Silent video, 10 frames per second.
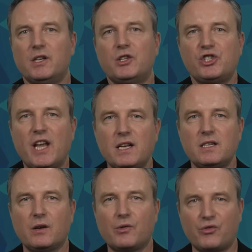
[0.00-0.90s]
an
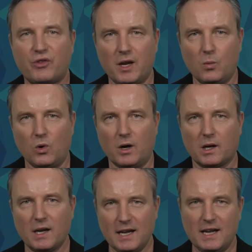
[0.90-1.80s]
agentic
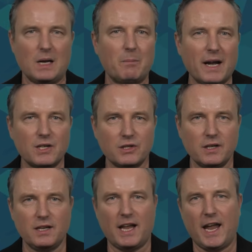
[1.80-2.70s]
framework. Imagine
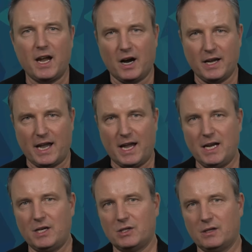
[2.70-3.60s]
an AI
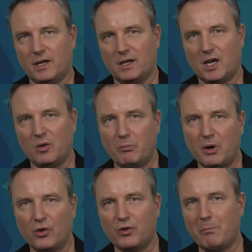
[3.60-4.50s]
agent that can
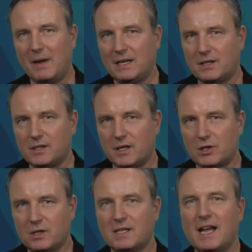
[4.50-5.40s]
both make
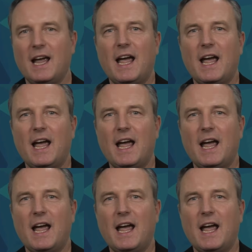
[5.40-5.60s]
decisions